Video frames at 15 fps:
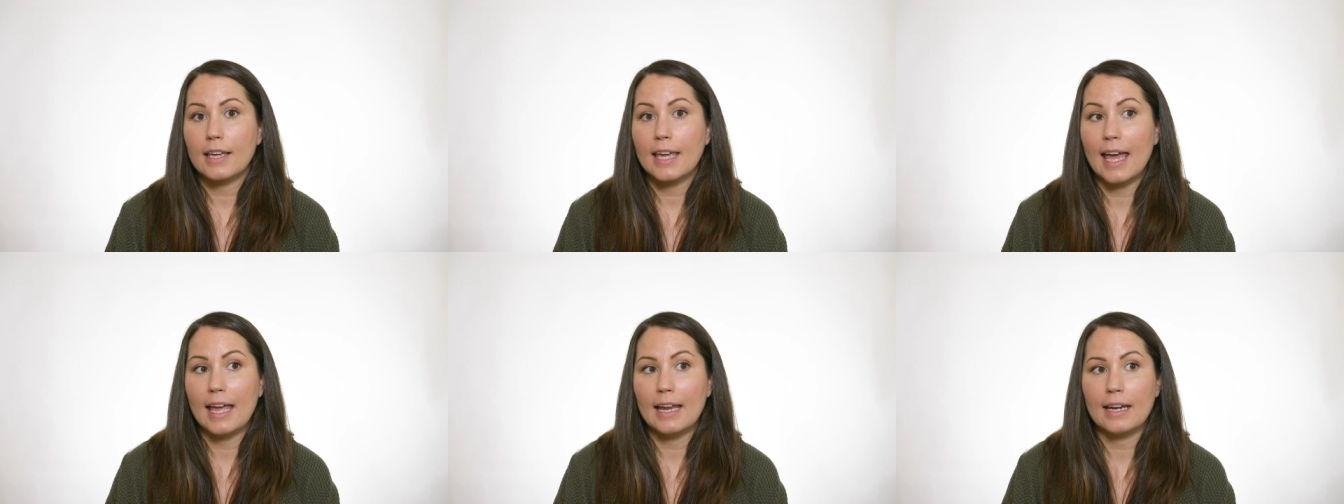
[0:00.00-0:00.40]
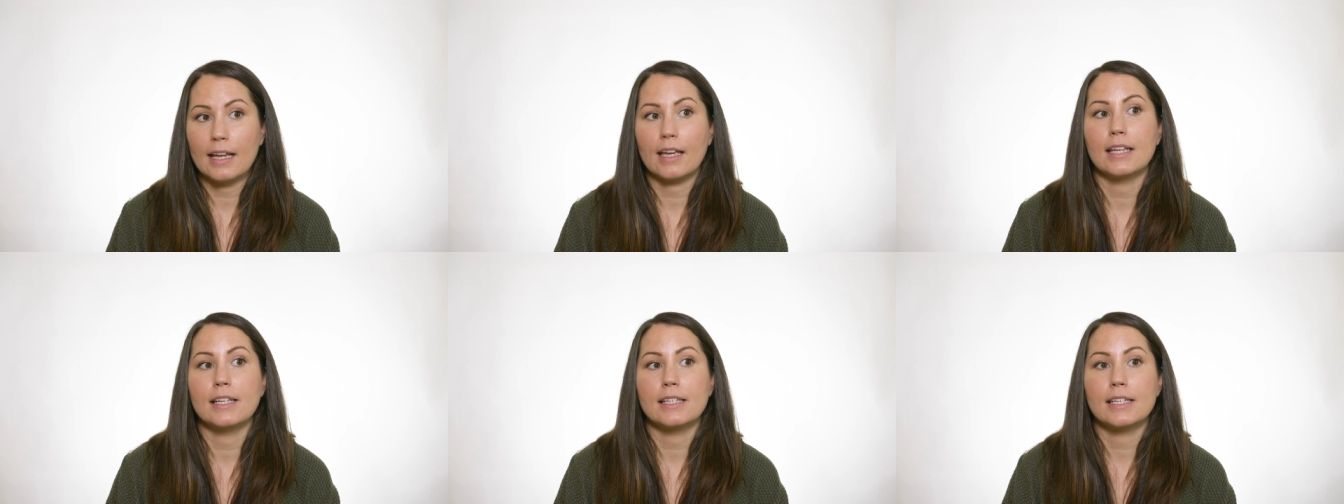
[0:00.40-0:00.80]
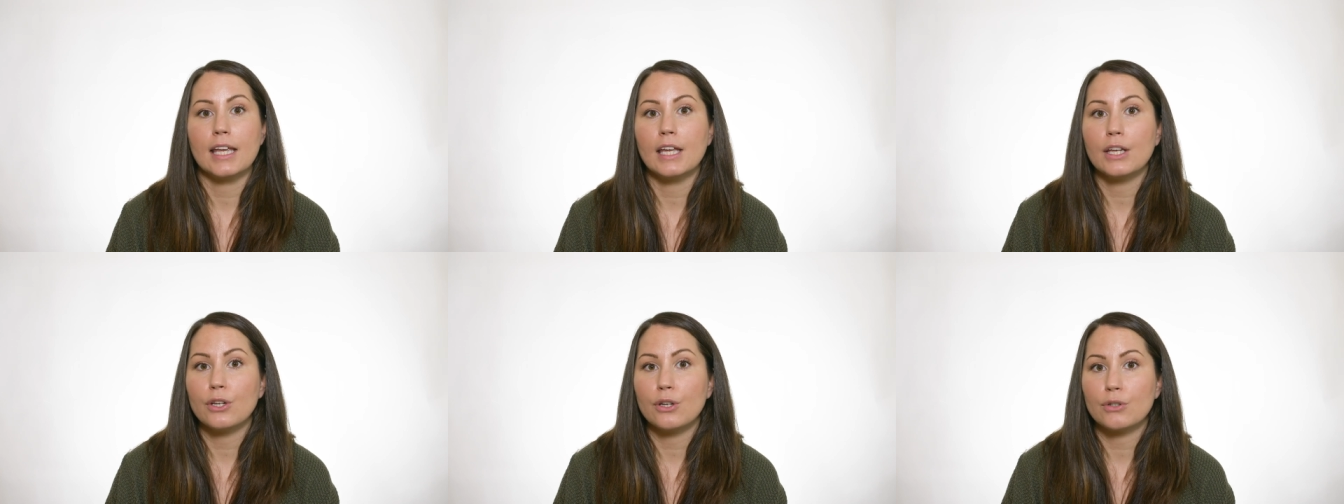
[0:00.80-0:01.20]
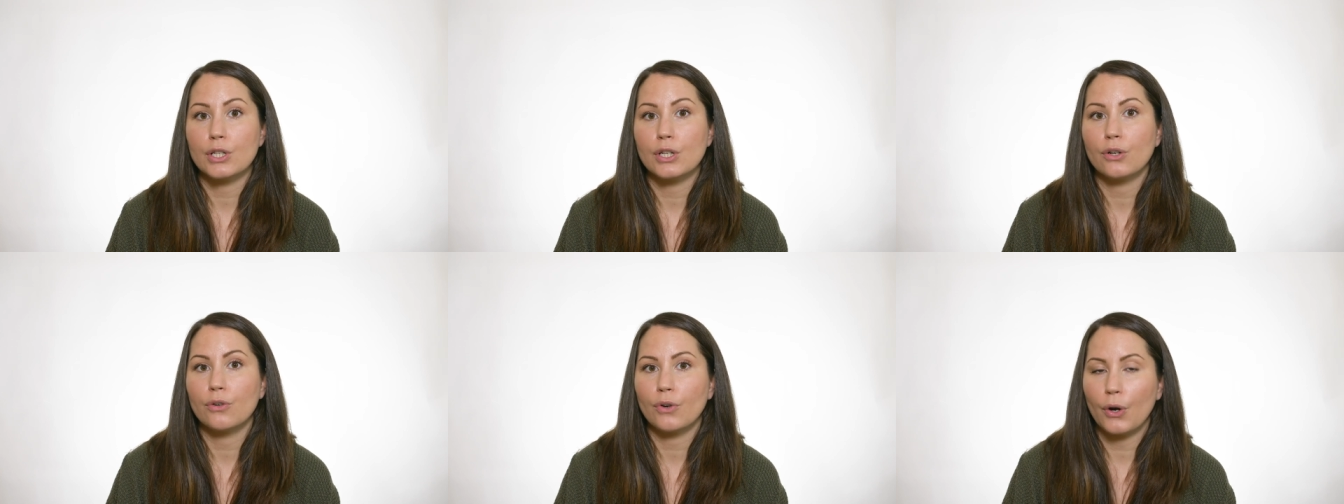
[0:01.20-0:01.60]
can continue
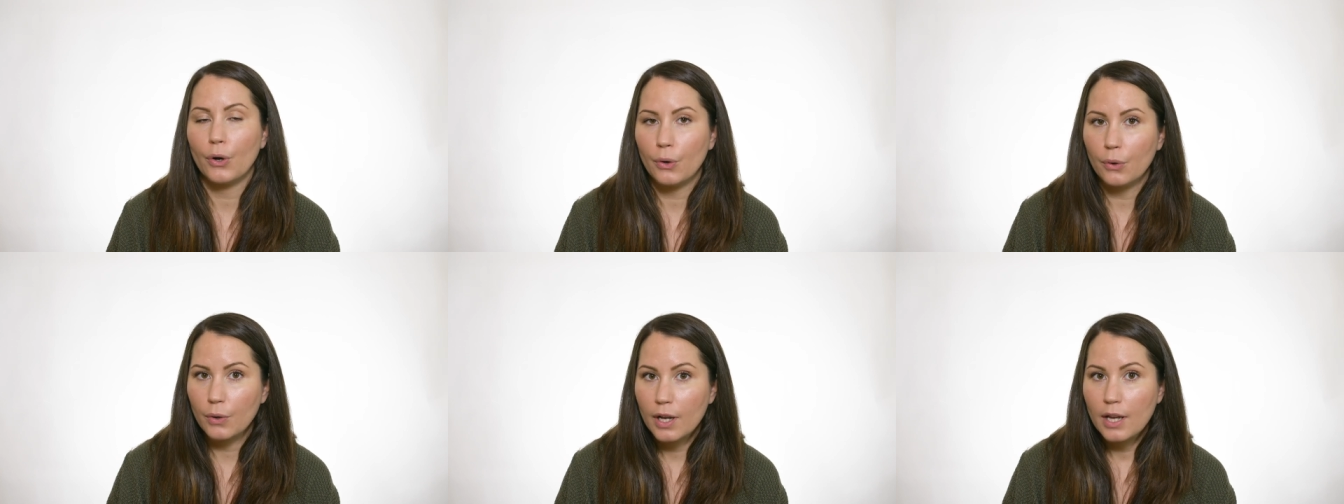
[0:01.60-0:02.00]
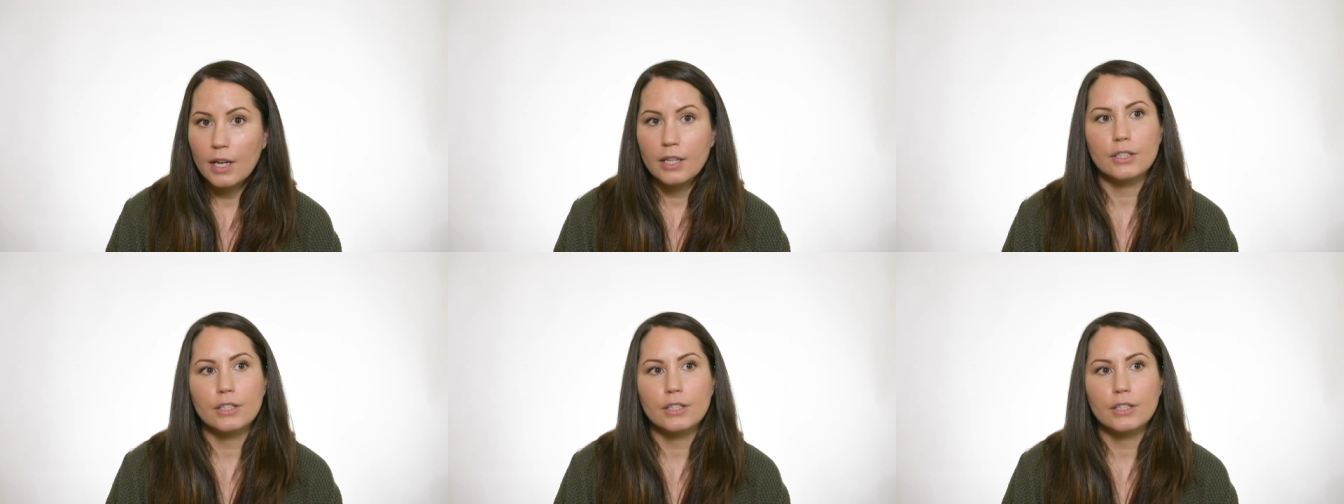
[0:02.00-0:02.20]
to grow,